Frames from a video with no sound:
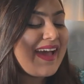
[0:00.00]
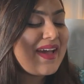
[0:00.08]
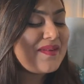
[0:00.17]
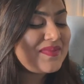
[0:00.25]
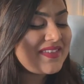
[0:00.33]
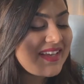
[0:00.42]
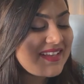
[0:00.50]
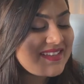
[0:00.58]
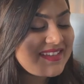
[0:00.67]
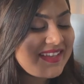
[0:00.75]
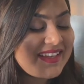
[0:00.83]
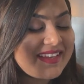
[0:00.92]
I am
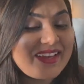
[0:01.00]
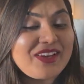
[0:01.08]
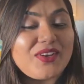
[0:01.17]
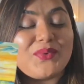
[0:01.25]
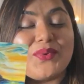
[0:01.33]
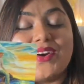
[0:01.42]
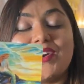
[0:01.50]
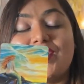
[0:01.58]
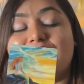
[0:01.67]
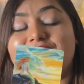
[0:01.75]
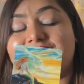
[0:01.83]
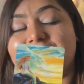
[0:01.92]
sensing that you are
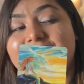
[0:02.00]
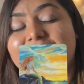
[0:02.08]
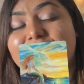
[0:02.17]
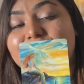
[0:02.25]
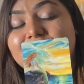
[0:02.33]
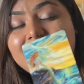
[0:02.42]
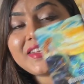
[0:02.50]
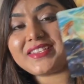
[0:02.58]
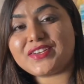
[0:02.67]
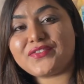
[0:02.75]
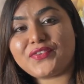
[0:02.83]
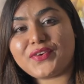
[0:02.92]
constantly
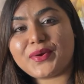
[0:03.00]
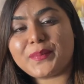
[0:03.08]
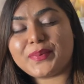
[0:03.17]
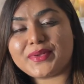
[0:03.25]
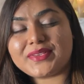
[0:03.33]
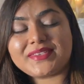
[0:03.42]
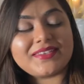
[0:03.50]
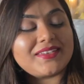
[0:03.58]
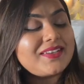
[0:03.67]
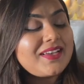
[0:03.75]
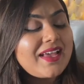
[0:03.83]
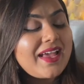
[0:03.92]
waiting for your
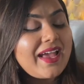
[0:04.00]
person